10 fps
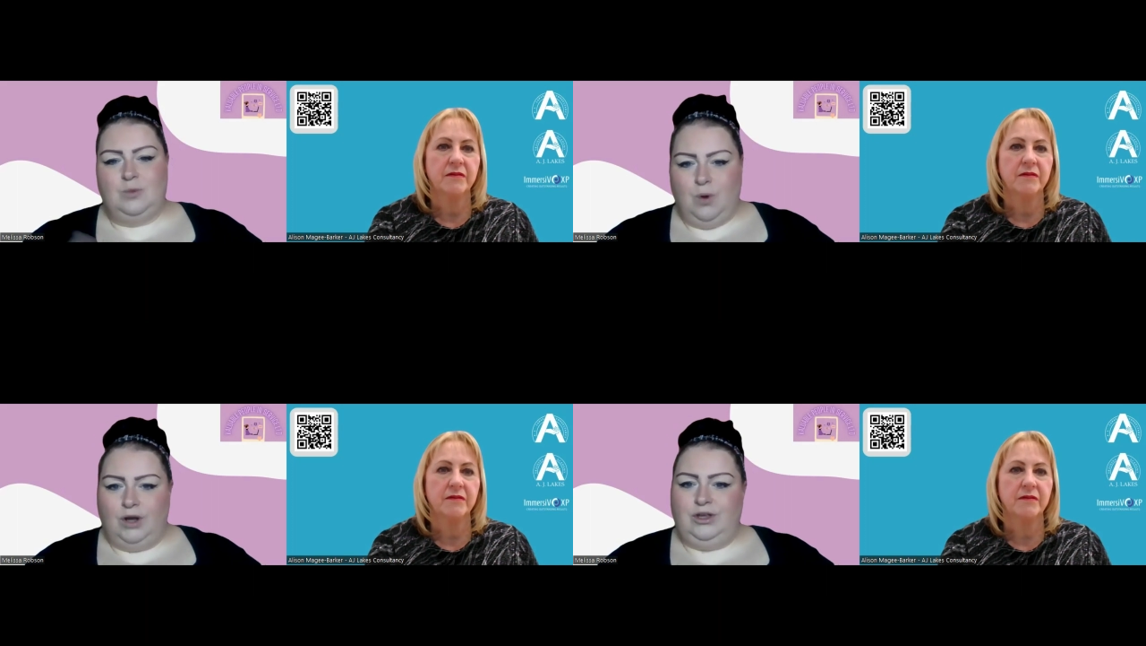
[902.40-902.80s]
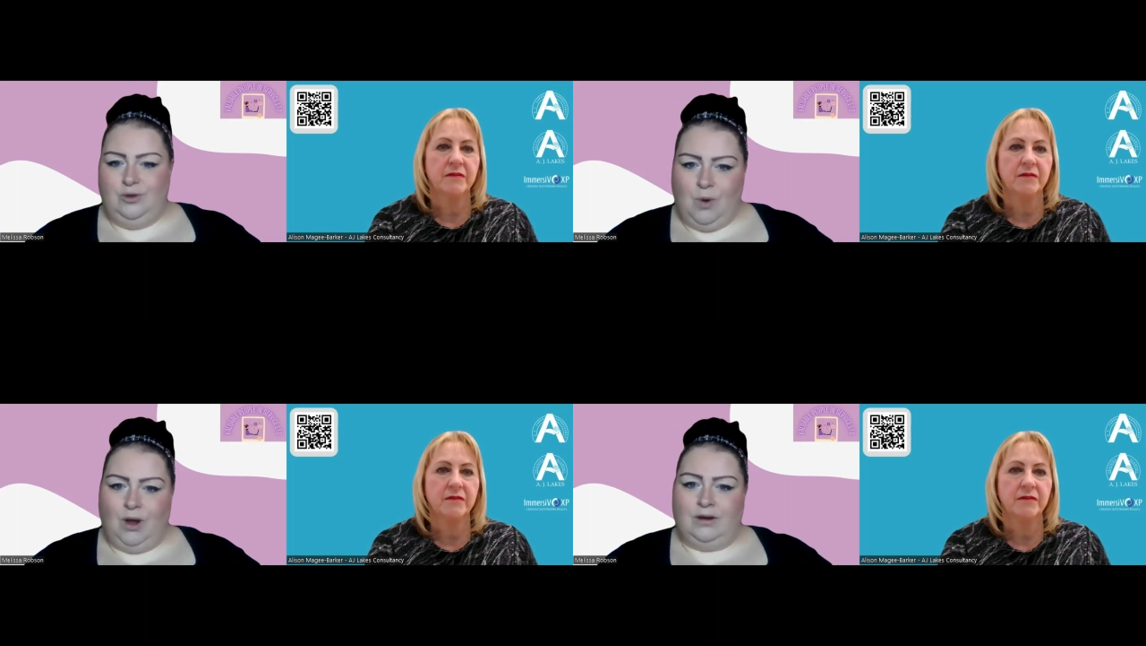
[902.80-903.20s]
Speaker 1: to what
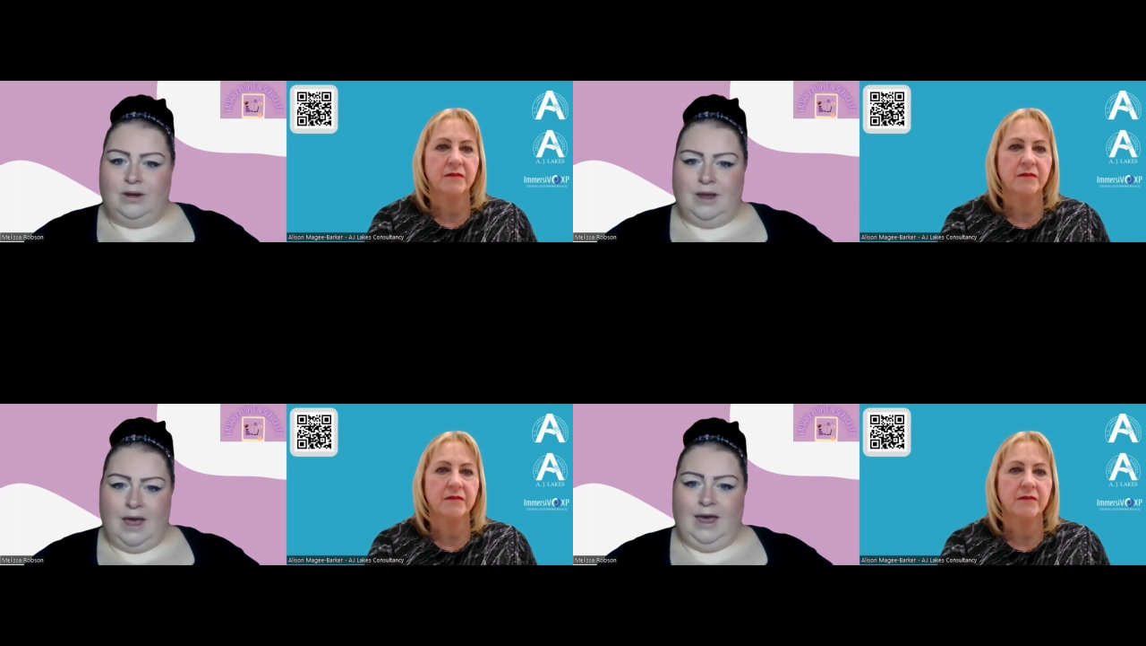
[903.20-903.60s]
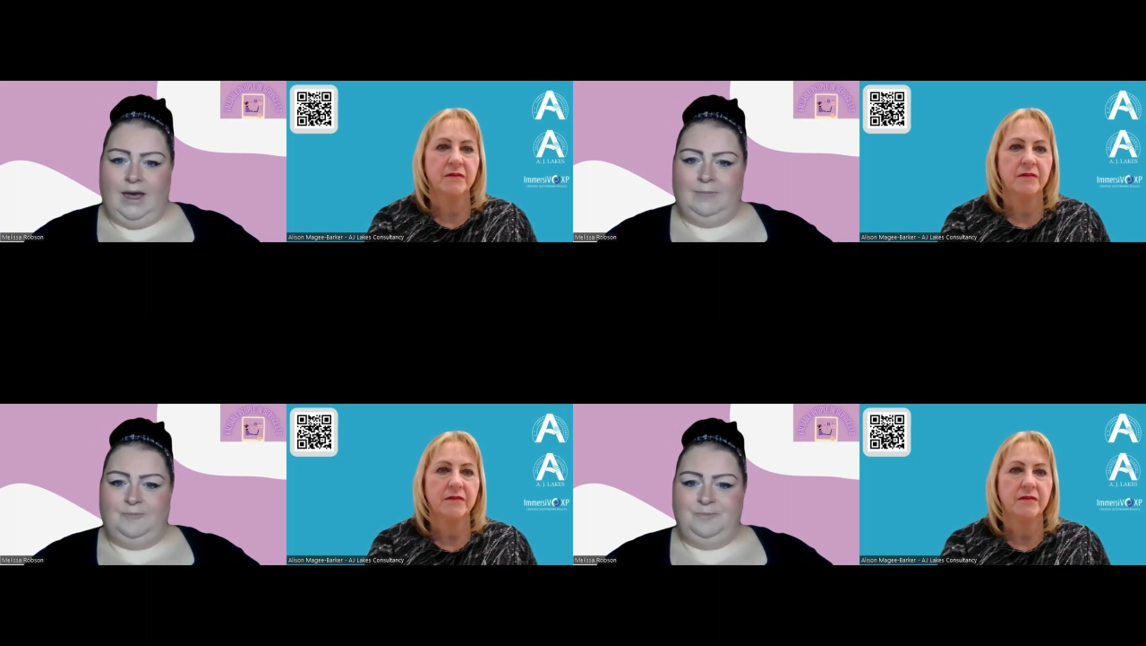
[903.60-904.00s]
you want?
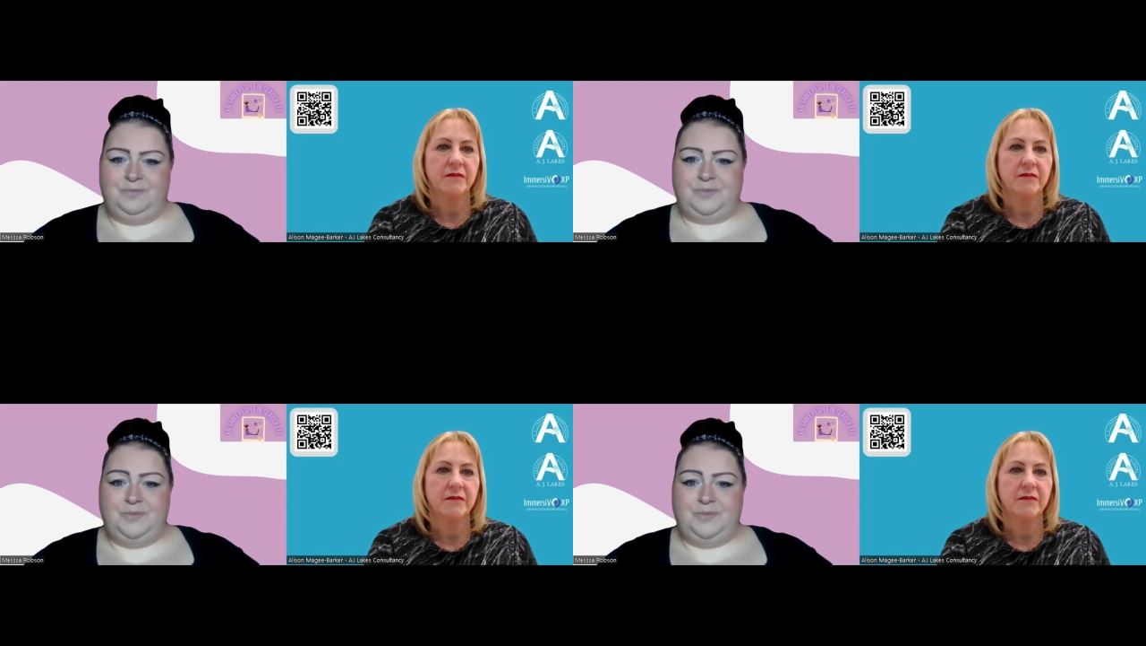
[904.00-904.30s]
Um,